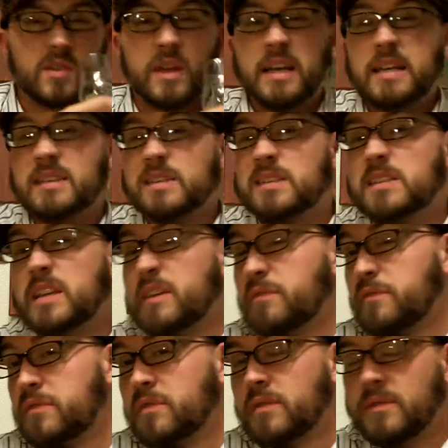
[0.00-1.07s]
Well, I guess a sniff.
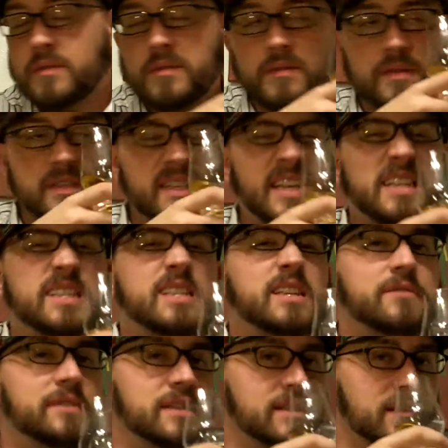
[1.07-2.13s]
Let's take a
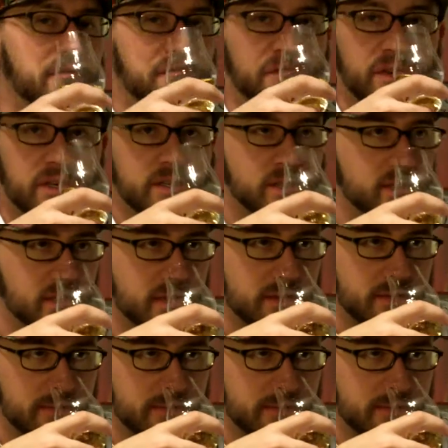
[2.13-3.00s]
sniffy sniff first.